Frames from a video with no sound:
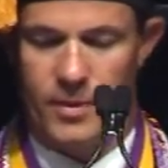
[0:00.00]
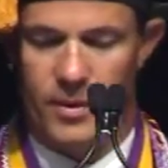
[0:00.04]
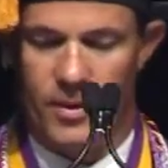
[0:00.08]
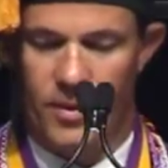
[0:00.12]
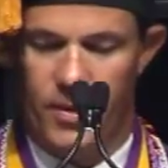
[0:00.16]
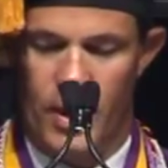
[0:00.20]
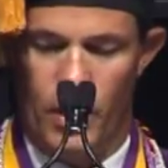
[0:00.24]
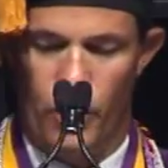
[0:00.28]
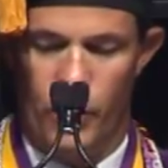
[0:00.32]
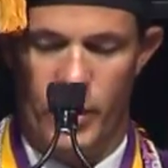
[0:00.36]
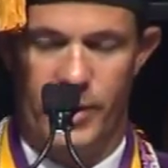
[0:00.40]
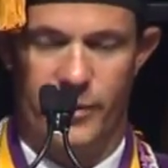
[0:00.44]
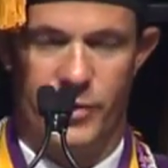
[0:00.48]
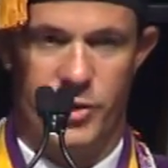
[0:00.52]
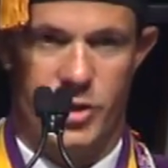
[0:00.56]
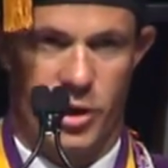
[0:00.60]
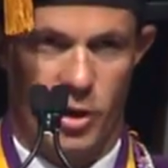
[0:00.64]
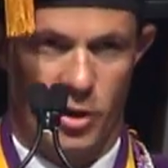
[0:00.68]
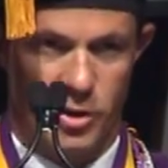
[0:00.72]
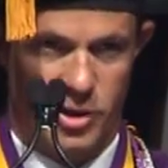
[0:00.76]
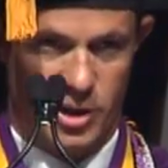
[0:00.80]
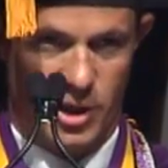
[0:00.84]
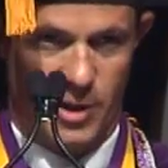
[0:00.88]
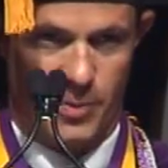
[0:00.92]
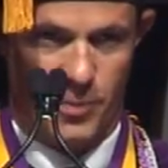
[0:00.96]
that we have
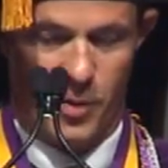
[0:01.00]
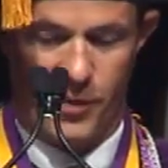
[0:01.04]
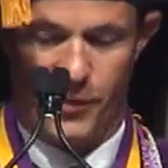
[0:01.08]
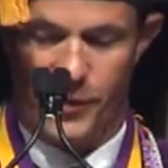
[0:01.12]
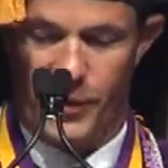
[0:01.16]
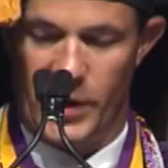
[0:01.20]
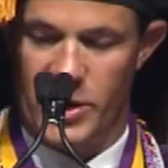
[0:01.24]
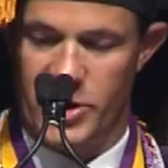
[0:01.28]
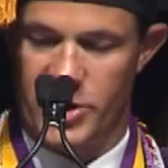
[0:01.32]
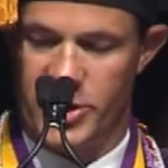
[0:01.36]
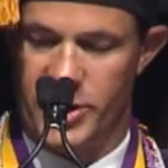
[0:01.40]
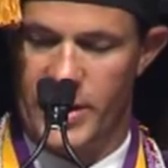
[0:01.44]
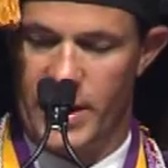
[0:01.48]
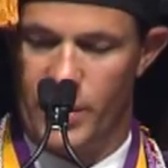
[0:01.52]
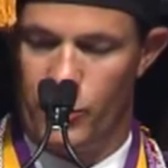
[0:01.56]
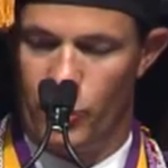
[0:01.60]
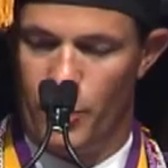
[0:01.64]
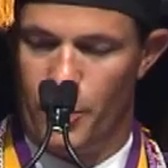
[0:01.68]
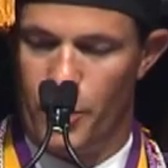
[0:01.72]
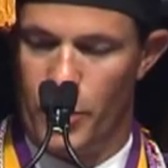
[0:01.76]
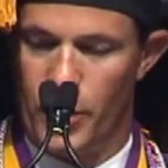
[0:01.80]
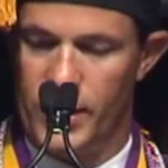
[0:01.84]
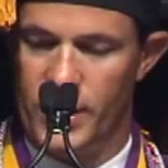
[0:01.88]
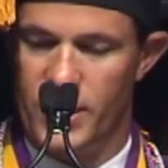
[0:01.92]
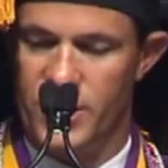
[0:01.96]
chosen a profession that will
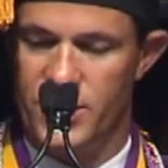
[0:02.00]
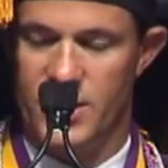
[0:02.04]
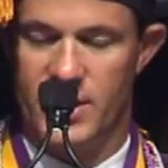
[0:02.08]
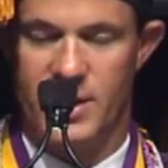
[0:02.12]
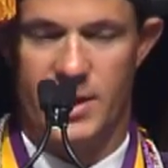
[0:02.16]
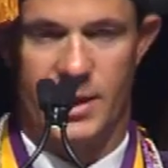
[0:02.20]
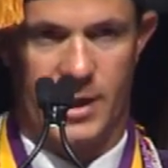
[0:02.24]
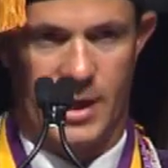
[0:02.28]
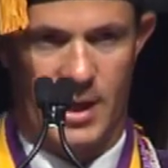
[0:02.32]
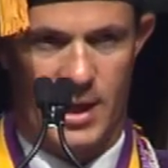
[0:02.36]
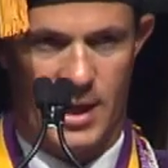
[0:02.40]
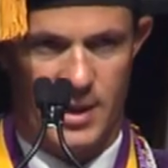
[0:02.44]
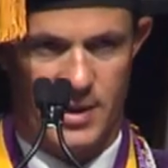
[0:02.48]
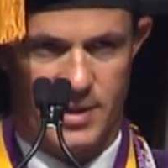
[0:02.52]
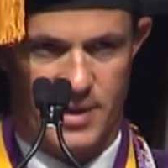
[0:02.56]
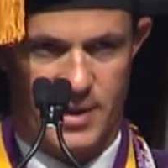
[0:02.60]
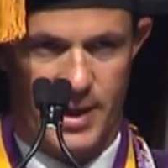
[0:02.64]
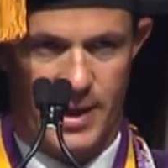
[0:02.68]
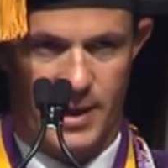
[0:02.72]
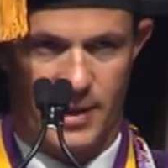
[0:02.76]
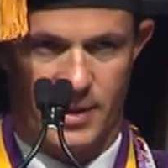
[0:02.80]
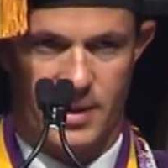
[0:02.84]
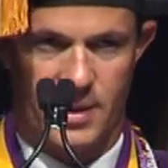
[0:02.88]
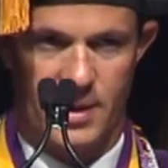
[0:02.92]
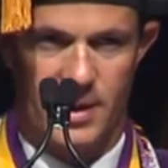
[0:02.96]
bring us into
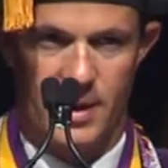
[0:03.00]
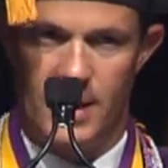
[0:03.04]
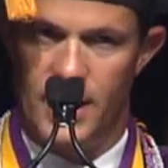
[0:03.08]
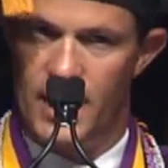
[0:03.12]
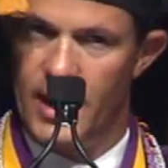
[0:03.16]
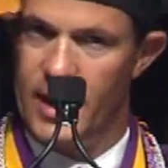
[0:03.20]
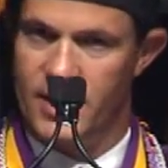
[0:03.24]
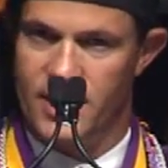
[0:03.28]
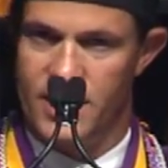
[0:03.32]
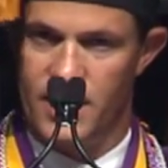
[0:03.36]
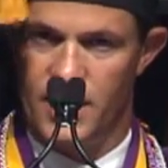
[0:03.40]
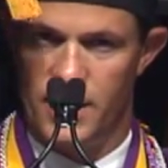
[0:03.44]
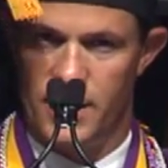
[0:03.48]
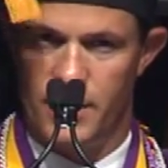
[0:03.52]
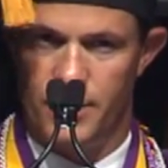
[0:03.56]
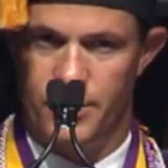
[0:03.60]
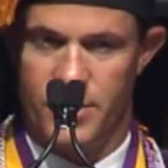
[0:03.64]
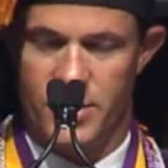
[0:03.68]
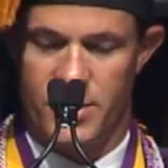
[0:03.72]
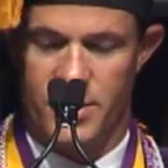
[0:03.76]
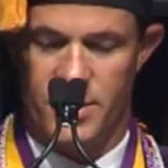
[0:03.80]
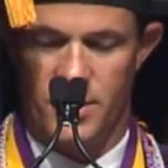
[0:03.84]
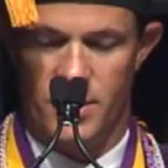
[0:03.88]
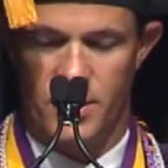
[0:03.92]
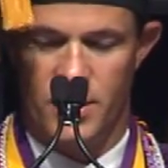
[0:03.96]
contact at
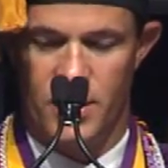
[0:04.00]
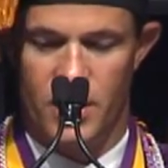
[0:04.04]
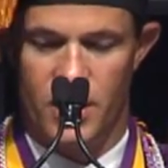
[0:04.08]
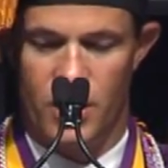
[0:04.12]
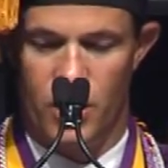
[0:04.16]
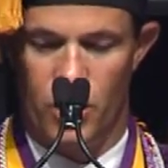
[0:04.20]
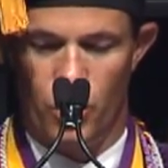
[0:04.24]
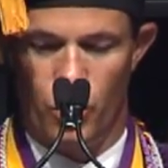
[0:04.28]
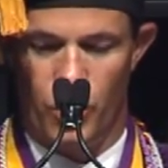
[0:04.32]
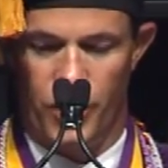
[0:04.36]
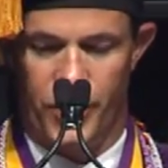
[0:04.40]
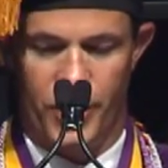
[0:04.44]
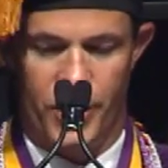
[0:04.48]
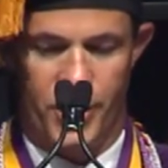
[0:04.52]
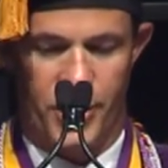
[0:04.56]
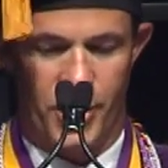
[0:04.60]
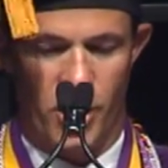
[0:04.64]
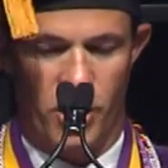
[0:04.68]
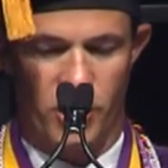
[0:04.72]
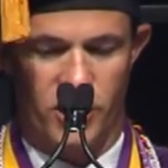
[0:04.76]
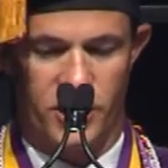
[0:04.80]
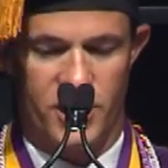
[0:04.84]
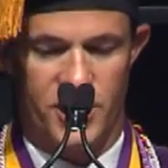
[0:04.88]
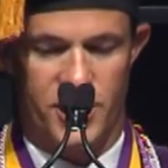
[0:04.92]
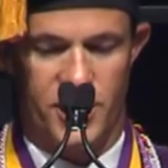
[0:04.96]
times with the
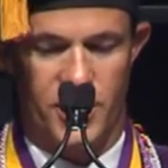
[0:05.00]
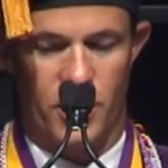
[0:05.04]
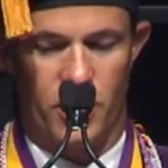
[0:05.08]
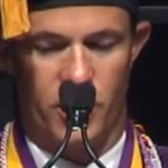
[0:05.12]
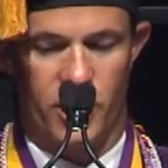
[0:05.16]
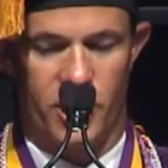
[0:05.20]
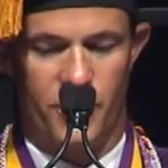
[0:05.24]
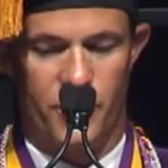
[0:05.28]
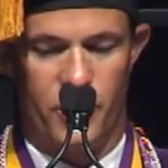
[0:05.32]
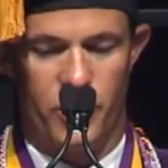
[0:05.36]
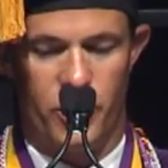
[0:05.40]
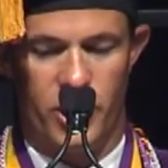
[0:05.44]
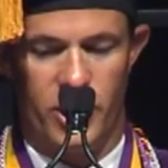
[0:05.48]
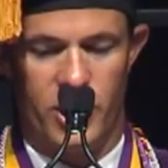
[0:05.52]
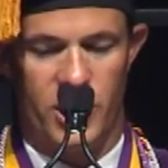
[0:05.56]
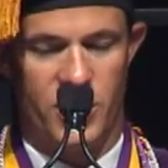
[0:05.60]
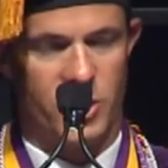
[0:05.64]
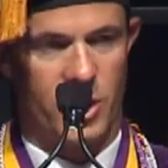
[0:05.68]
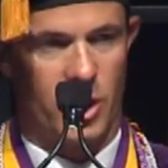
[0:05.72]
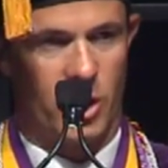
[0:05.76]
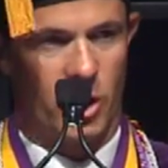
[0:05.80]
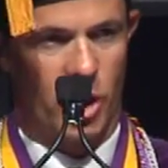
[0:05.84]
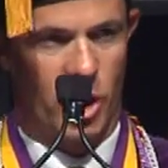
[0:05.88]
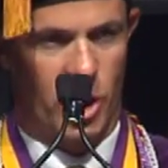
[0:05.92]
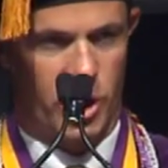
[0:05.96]
darkness in our communities,
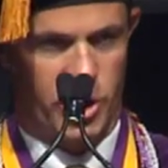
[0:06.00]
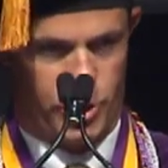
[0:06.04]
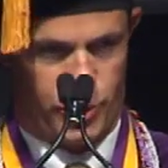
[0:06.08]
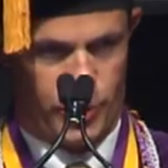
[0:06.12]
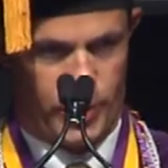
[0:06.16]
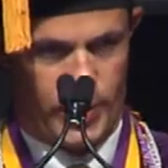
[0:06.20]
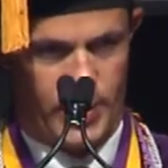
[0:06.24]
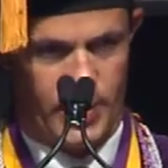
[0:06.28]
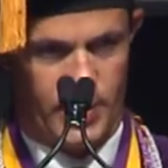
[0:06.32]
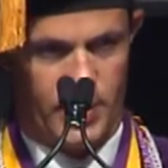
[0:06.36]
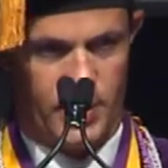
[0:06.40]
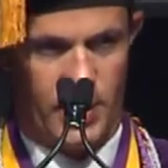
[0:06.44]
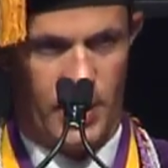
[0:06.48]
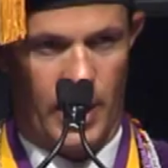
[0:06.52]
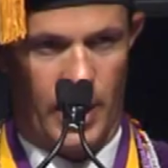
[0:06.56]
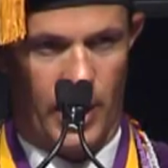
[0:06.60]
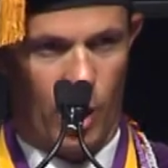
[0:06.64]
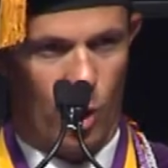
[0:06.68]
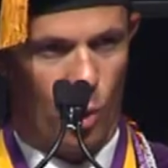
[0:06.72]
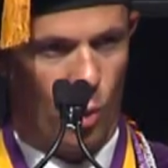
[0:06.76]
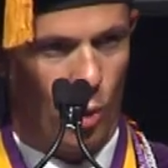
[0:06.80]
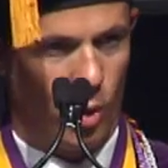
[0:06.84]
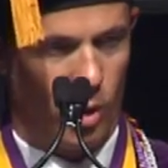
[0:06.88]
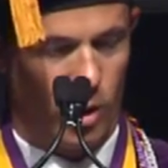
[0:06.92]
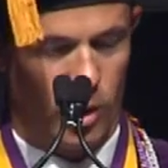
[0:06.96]
our country, and
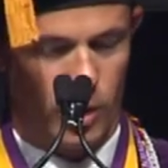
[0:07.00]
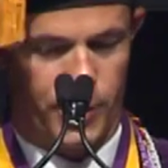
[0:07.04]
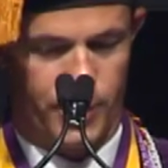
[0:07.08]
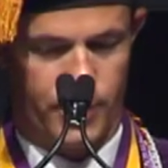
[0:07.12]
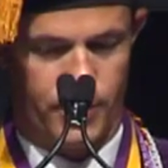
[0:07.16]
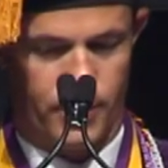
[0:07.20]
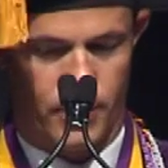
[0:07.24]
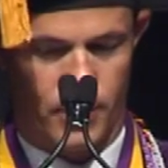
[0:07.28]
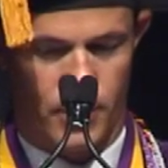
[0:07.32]
our world.